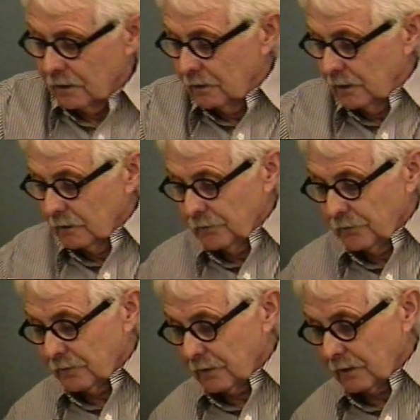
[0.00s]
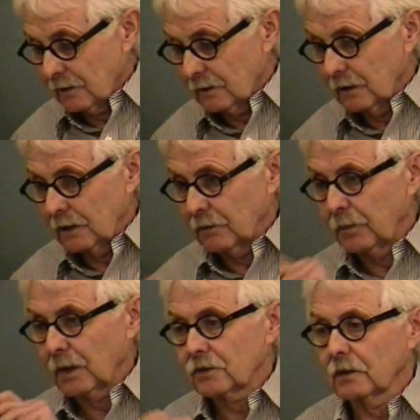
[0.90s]
Now, I have a
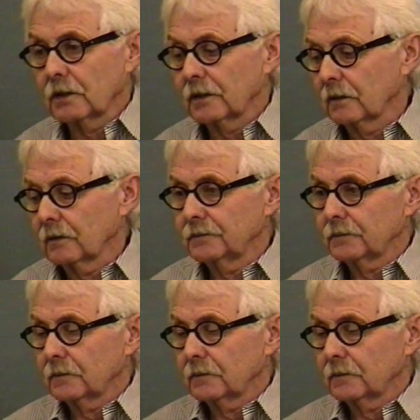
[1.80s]
picture here